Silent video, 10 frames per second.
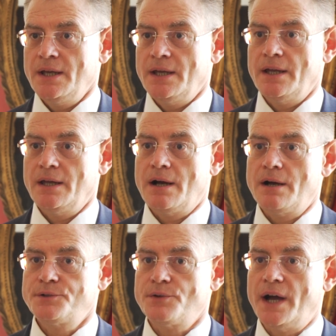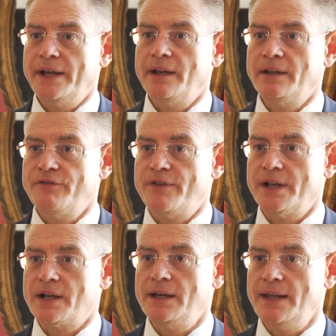how to identify
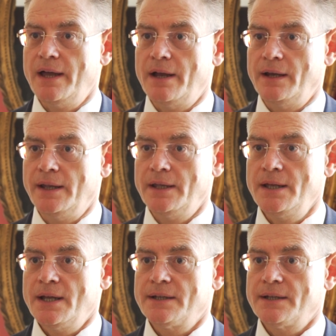clearly